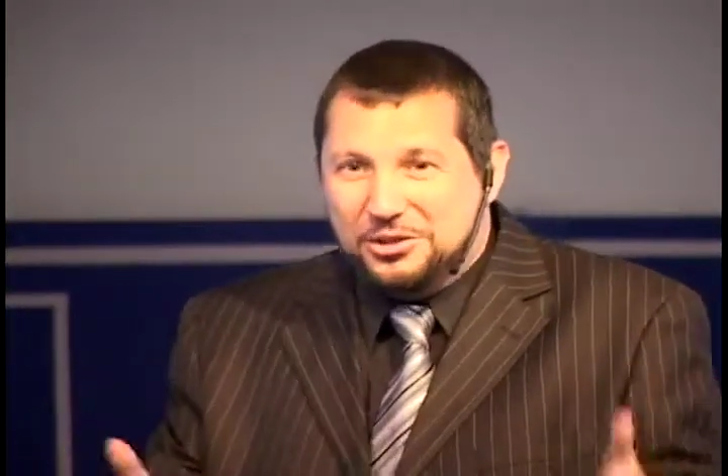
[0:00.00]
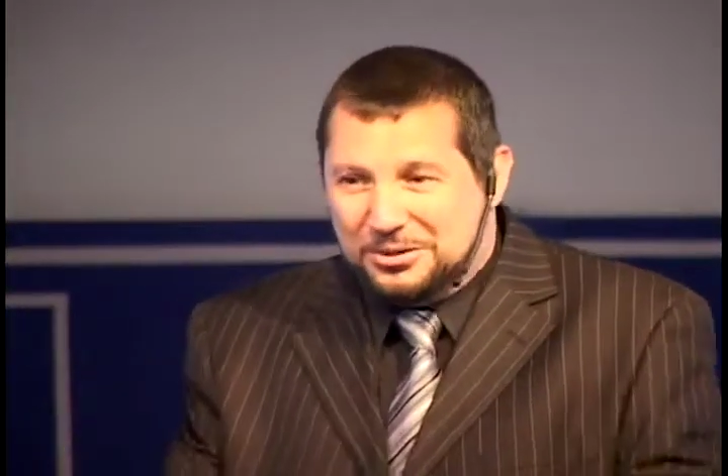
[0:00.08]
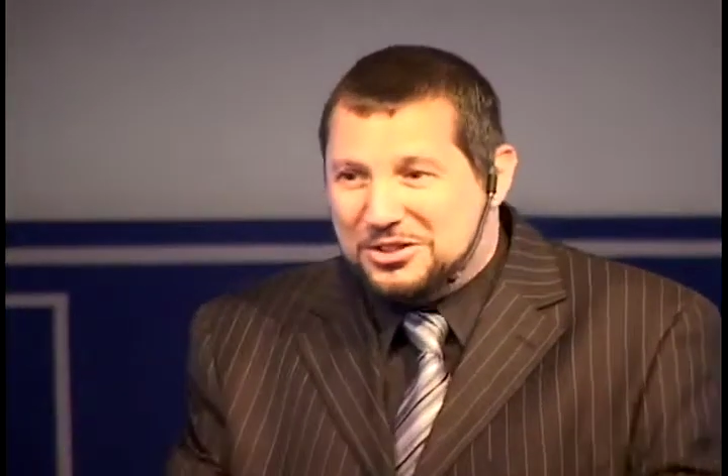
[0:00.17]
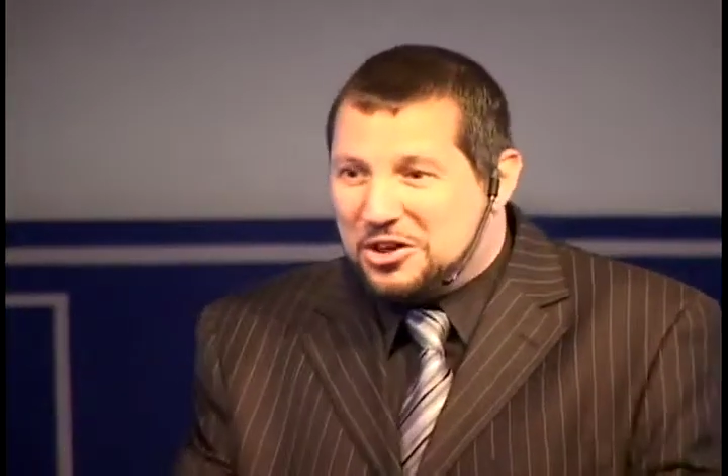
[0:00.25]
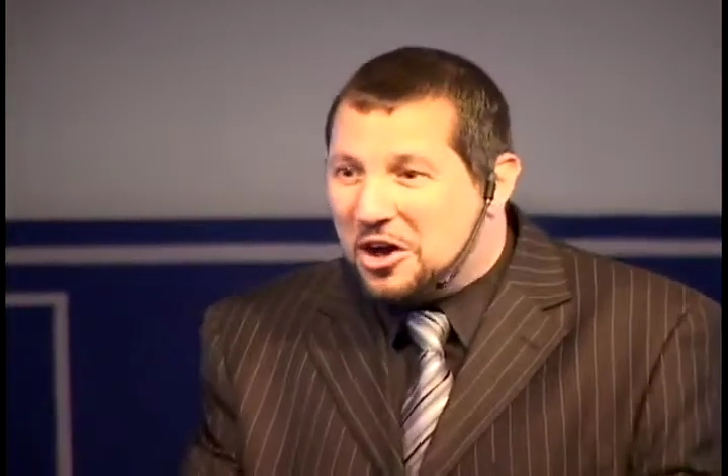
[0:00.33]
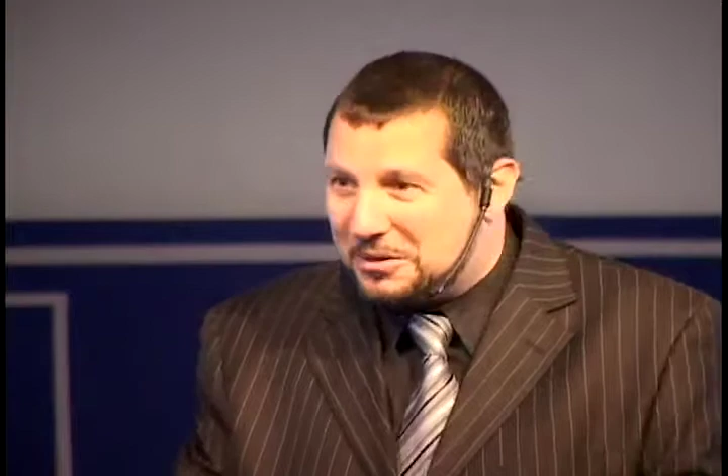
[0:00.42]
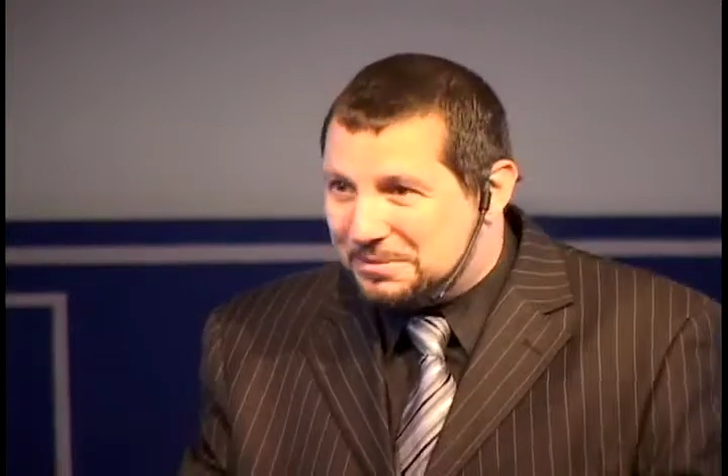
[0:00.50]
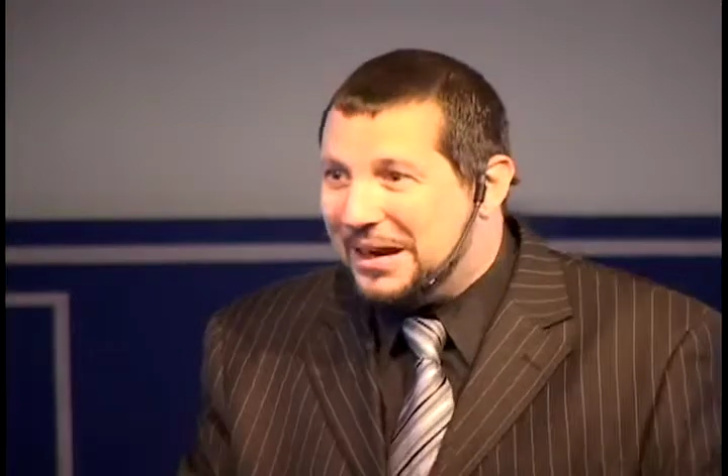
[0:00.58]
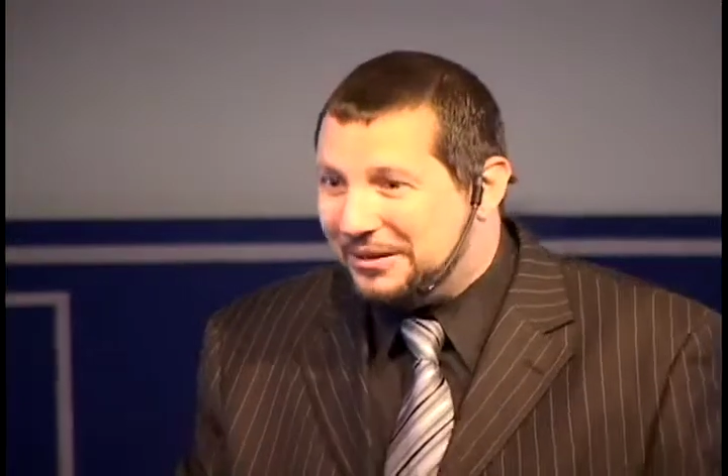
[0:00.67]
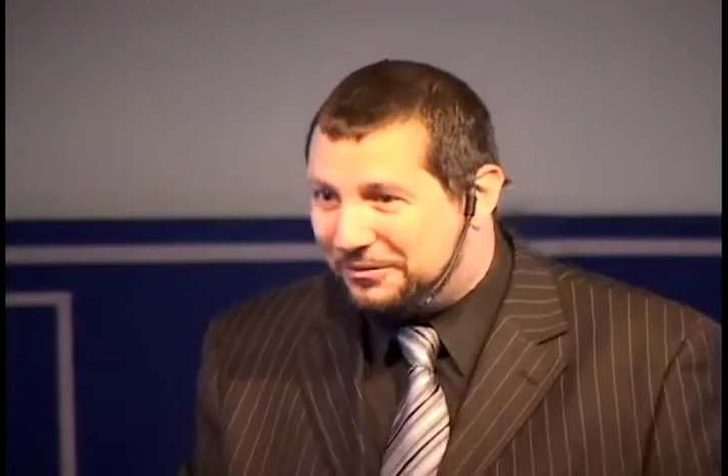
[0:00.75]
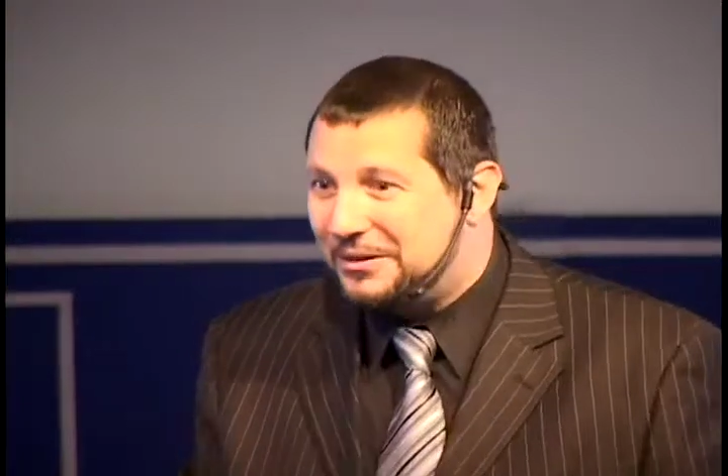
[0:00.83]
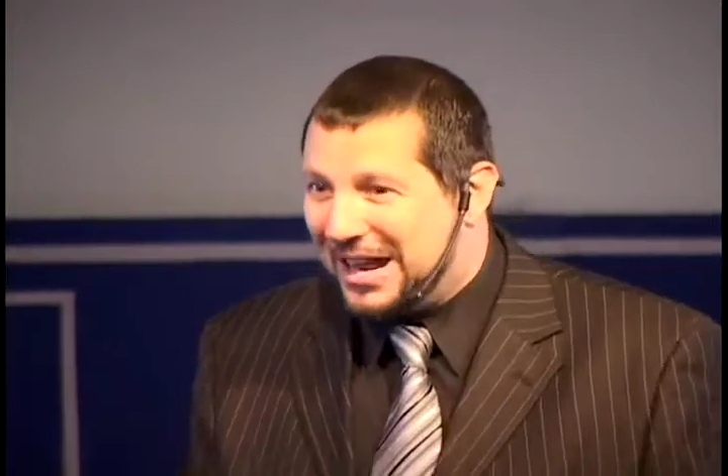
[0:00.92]
who was God
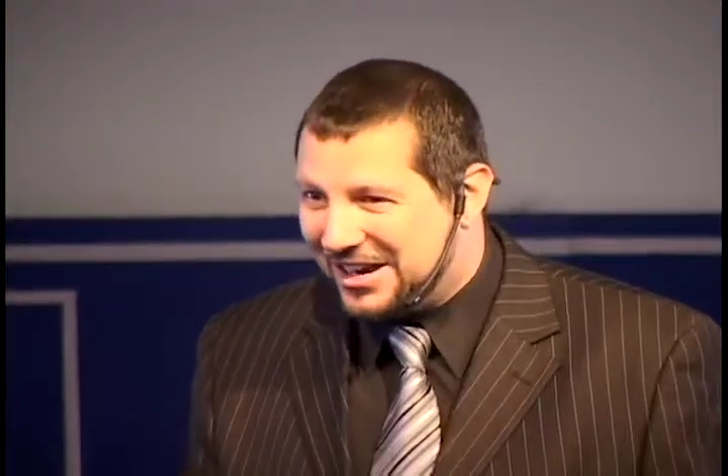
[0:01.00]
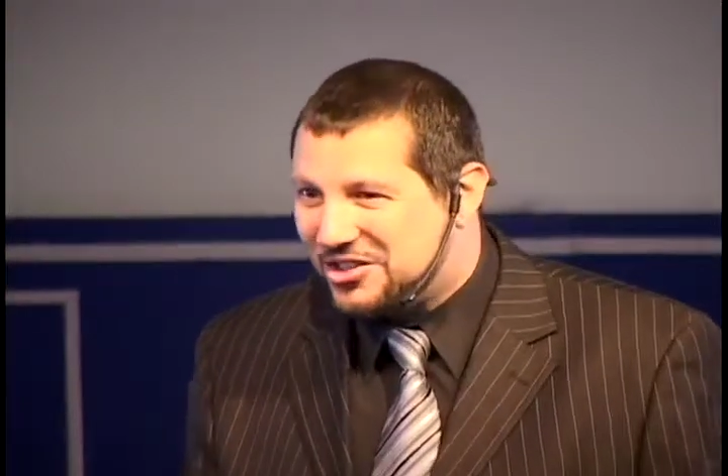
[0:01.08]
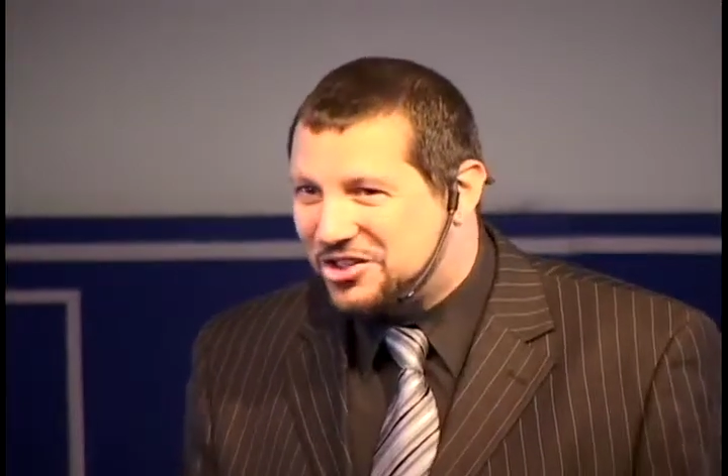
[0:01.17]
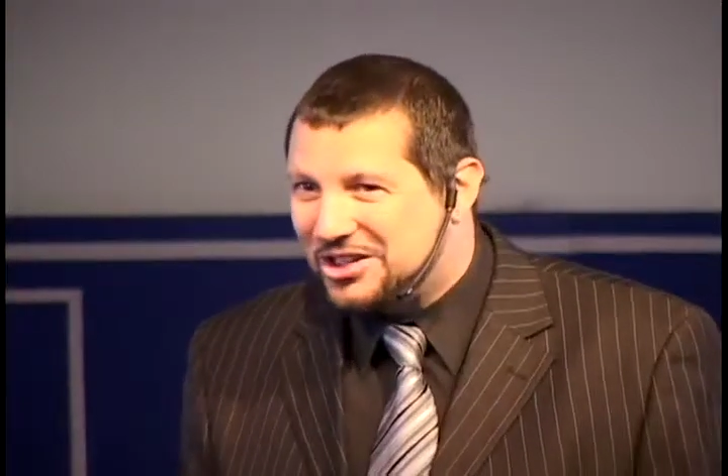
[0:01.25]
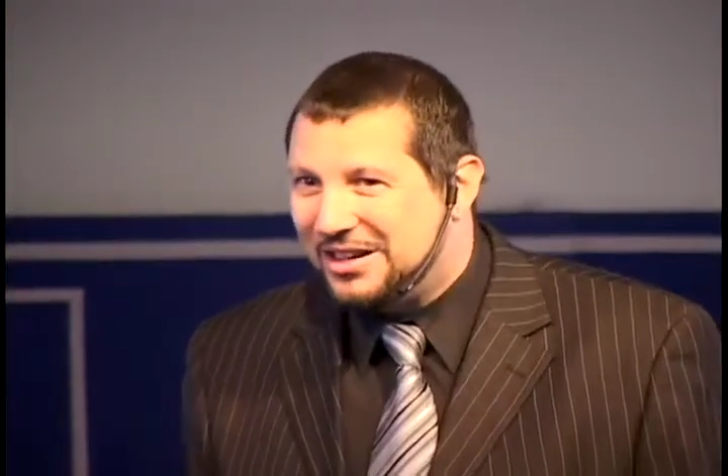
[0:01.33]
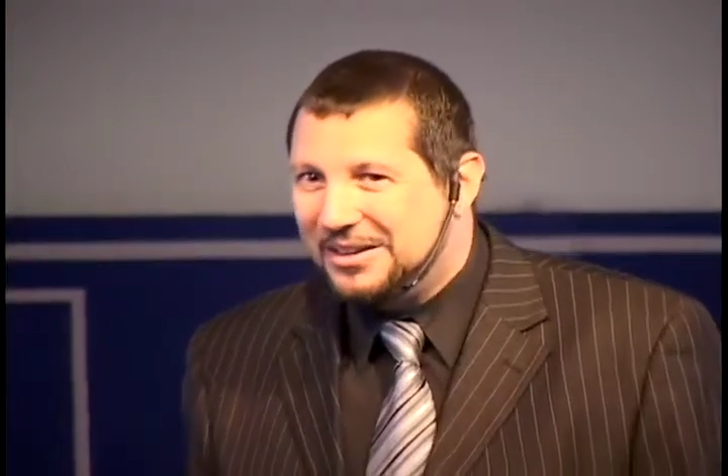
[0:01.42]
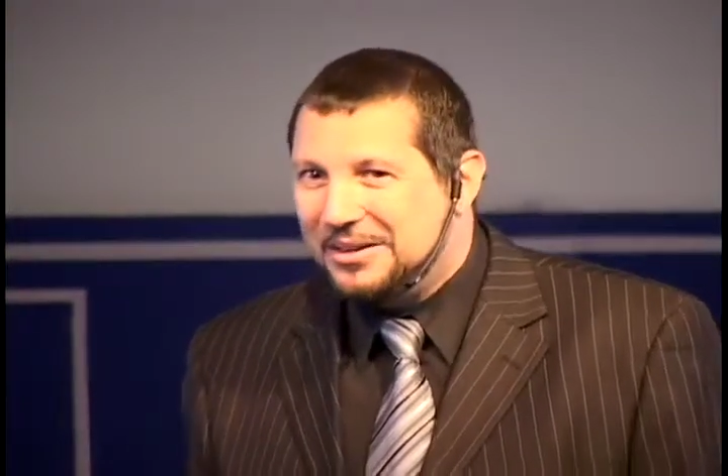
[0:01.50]
made flesh.